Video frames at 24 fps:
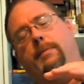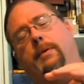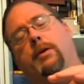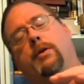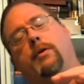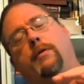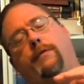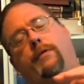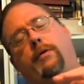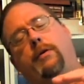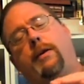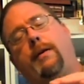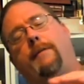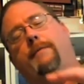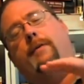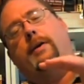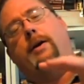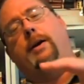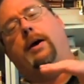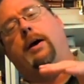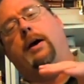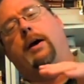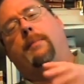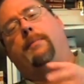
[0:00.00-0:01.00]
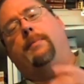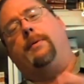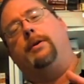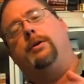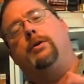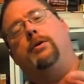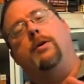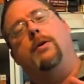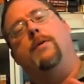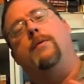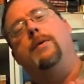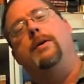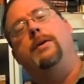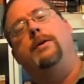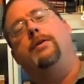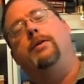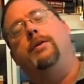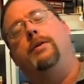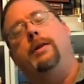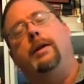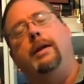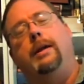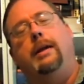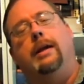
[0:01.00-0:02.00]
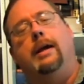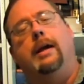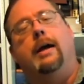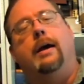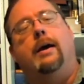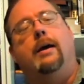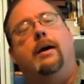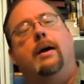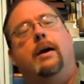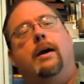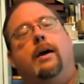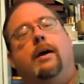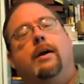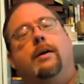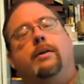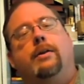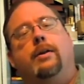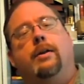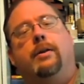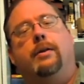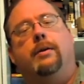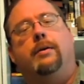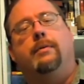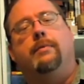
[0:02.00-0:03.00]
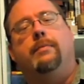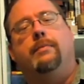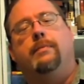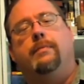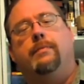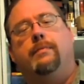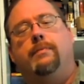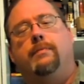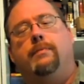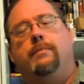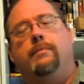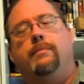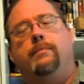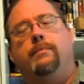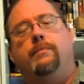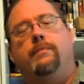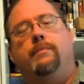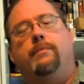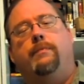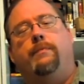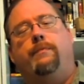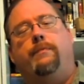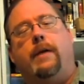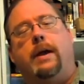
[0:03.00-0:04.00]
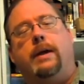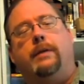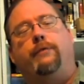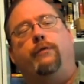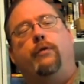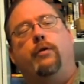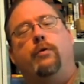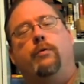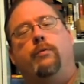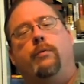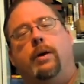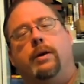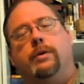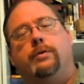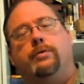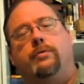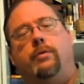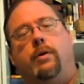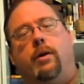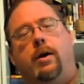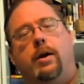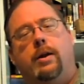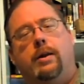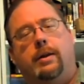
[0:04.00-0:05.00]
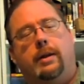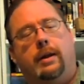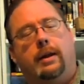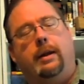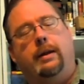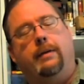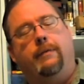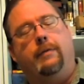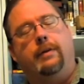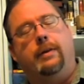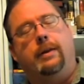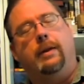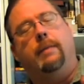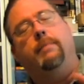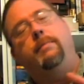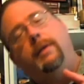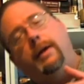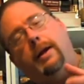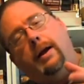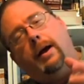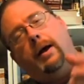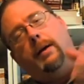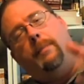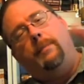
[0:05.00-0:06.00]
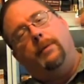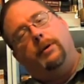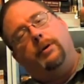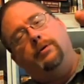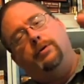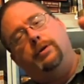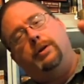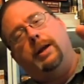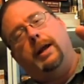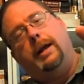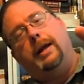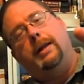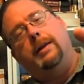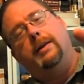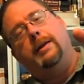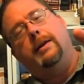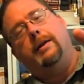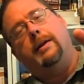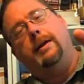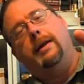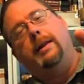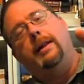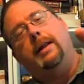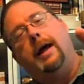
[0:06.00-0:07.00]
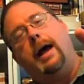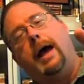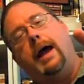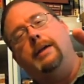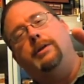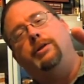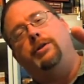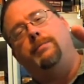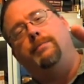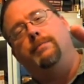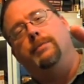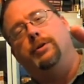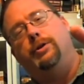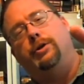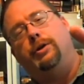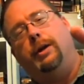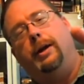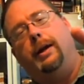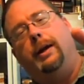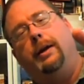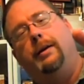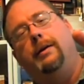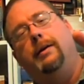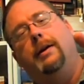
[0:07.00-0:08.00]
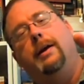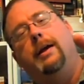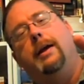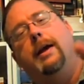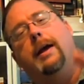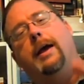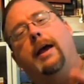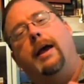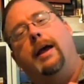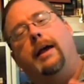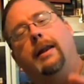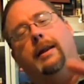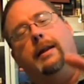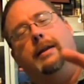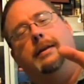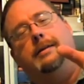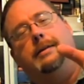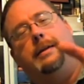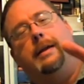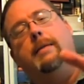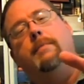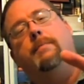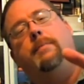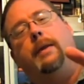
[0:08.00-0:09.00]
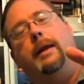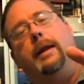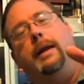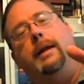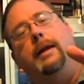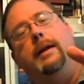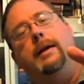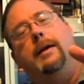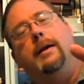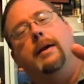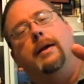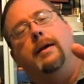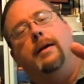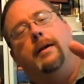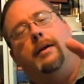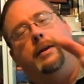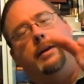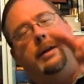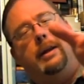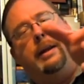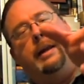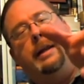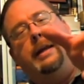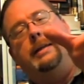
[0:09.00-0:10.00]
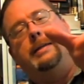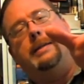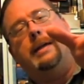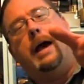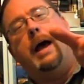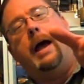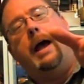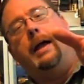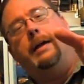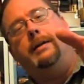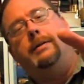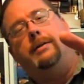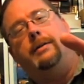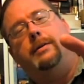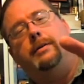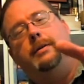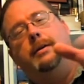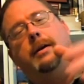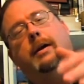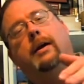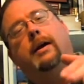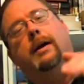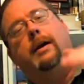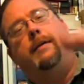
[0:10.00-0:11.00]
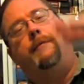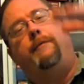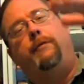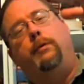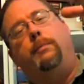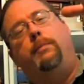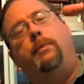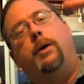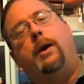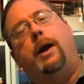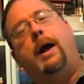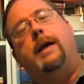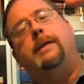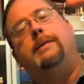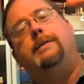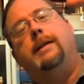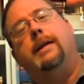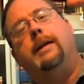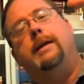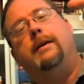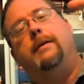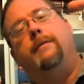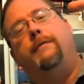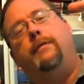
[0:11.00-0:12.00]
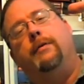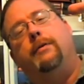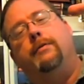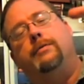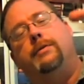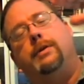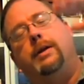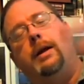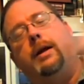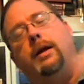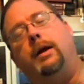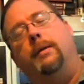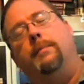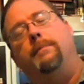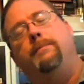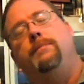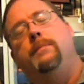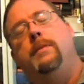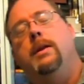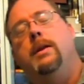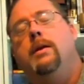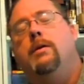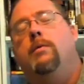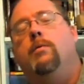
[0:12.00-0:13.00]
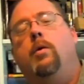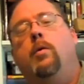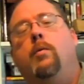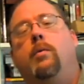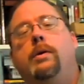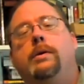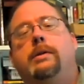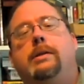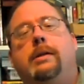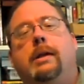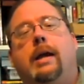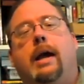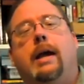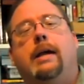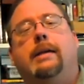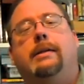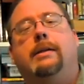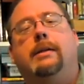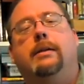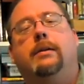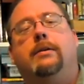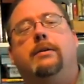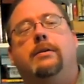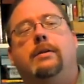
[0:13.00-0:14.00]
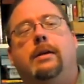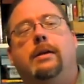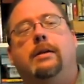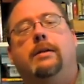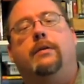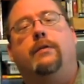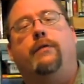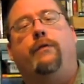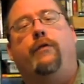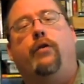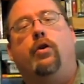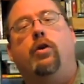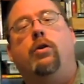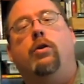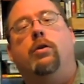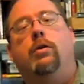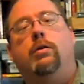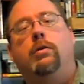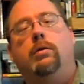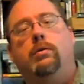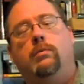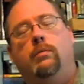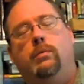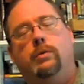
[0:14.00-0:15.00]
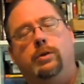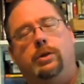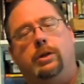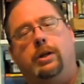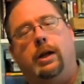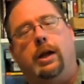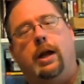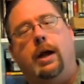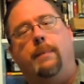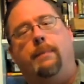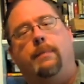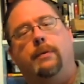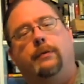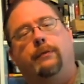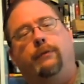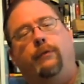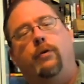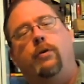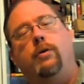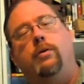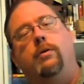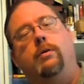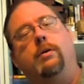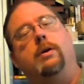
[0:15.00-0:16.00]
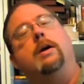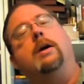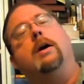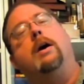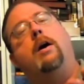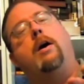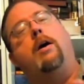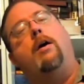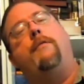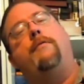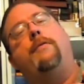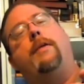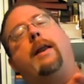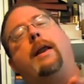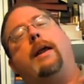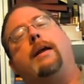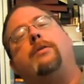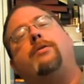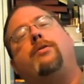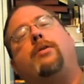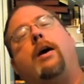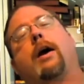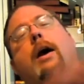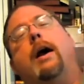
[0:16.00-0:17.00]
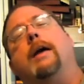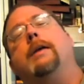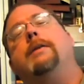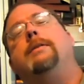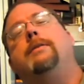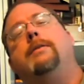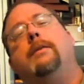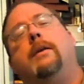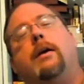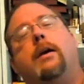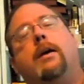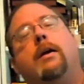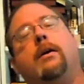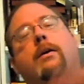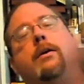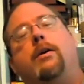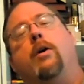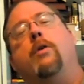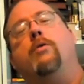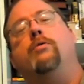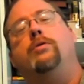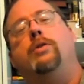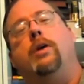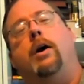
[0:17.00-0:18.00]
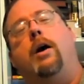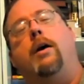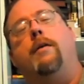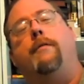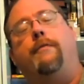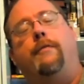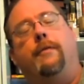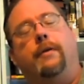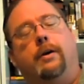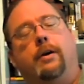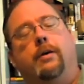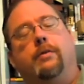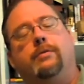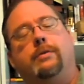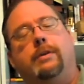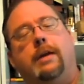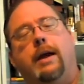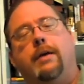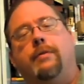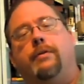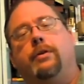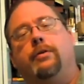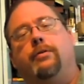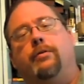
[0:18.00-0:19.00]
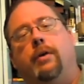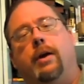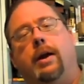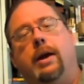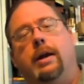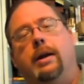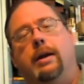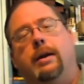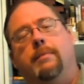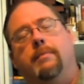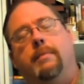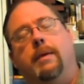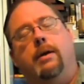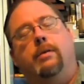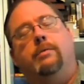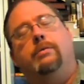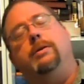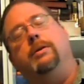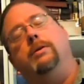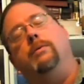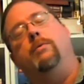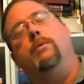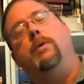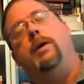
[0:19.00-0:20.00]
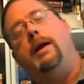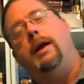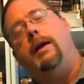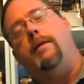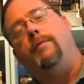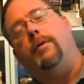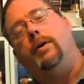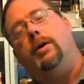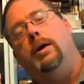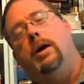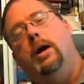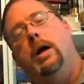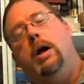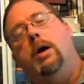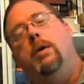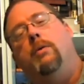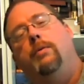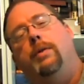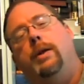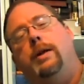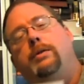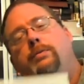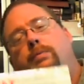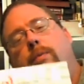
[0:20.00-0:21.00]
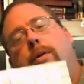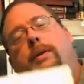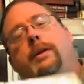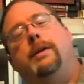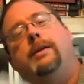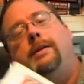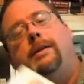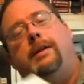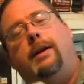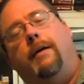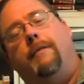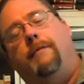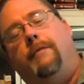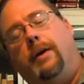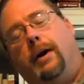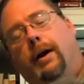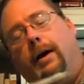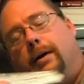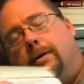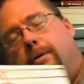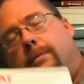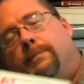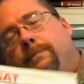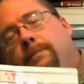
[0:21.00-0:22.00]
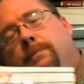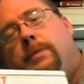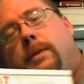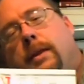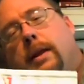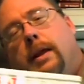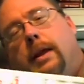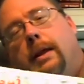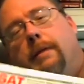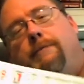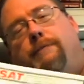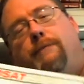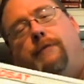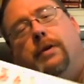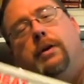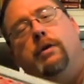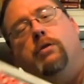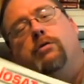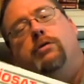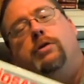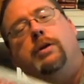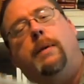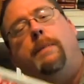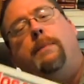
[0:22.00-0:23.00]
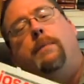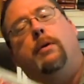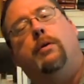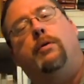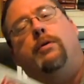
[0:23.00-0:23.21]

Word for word: You know, if you have a cup and you go into the uh, to the fast food restaurant and they give you the empty cup and you stick it in the, in the ice machine and it's empty and it needs ice. If you put ice in it, it fills it up. Well, once the ice is, is full, once the cup is full, all that extra ice goes off and goes down the drain and melts and whatever. Well, that's what this stuff does. It fills up your